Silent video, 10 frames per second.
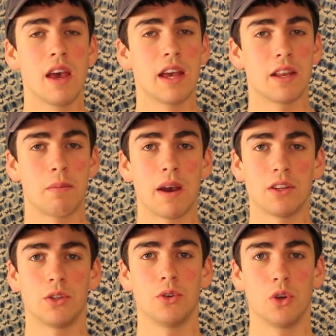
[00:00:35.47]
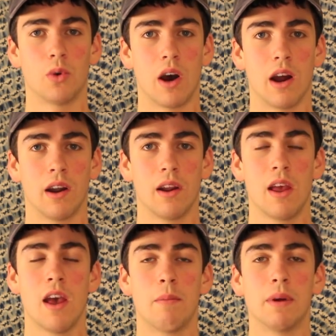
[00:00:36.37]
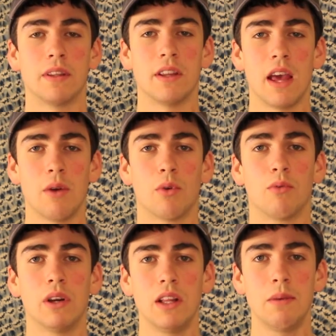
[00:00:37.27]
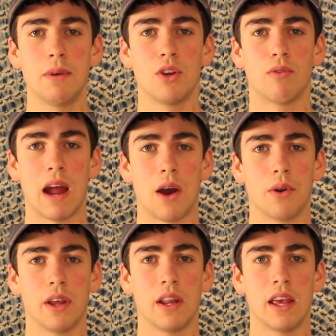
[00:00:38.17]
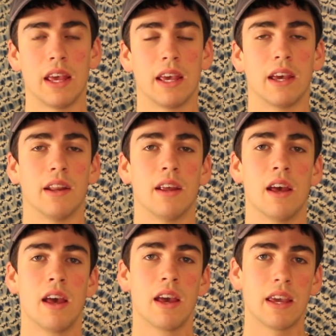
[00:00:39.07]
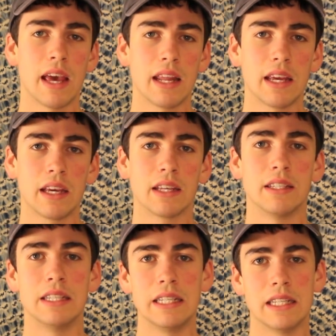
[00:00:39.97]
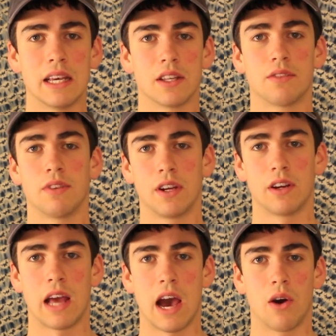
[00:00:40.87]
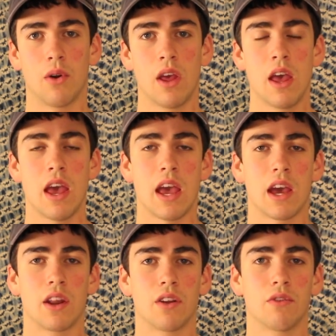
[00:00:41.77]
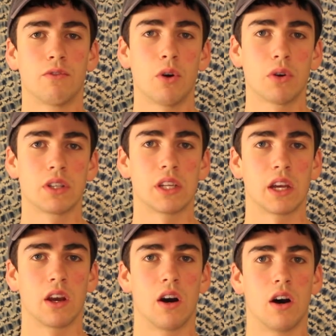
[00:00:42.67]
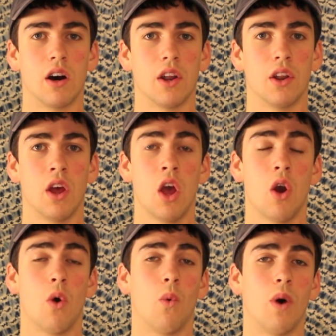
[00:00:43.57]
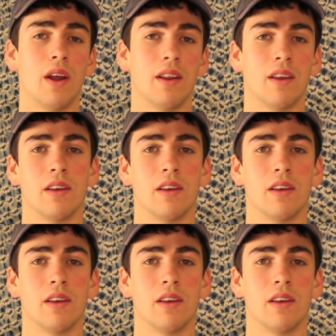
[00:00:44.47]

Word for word: it depends who you are, but today will really be grounded in getting details figured out and focusing on what